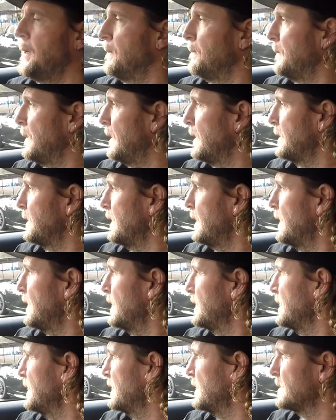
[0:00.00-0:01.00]
But
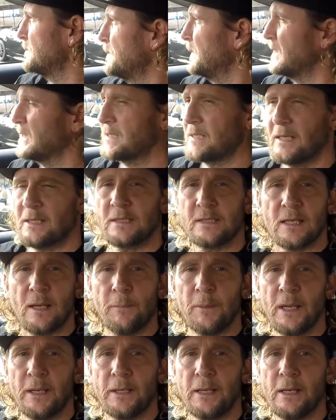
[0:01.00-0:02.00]
yeah, a bit of sun's
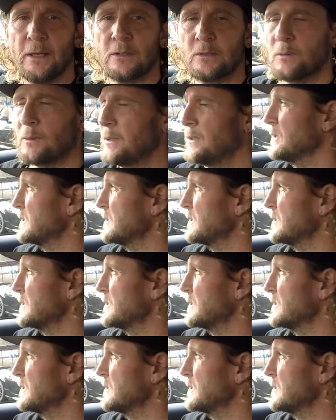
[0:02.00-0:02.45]
come out now as well,